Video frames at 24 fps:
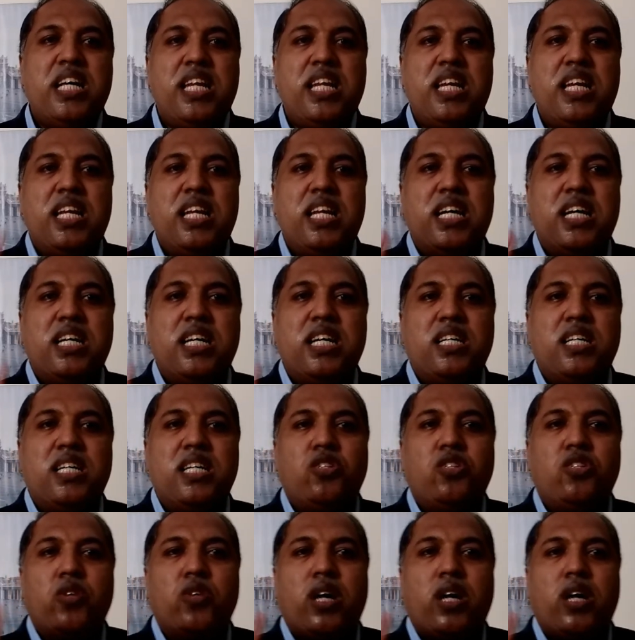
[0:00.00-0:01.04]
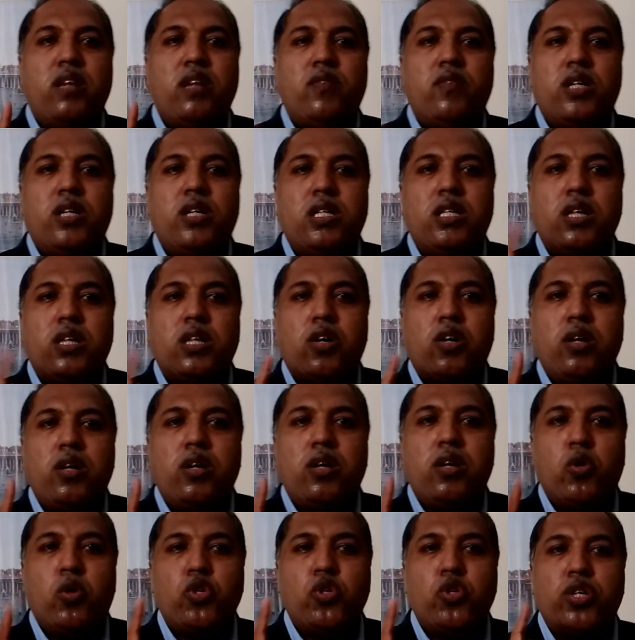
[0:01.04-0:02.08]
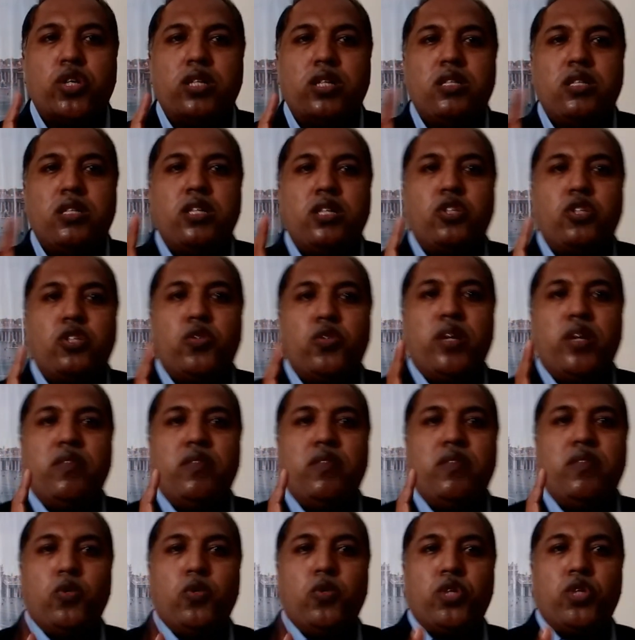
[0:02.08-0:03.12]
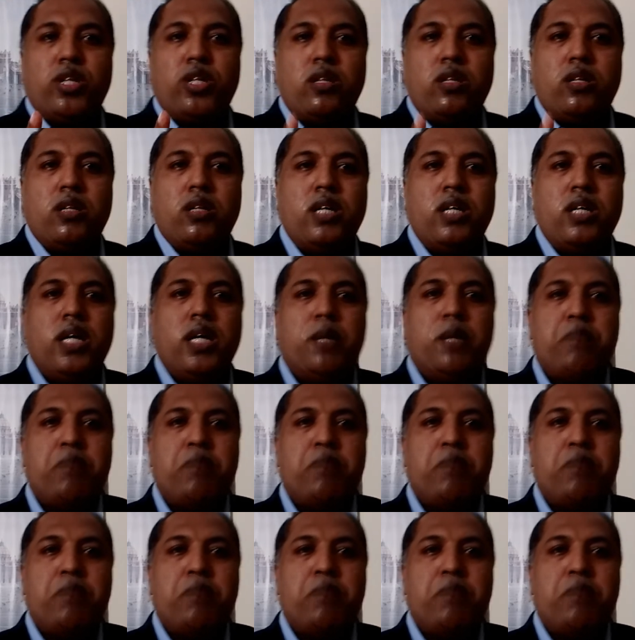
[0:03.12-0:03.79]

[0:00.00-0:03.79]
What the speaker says: Learn to convert your emotions into revolution.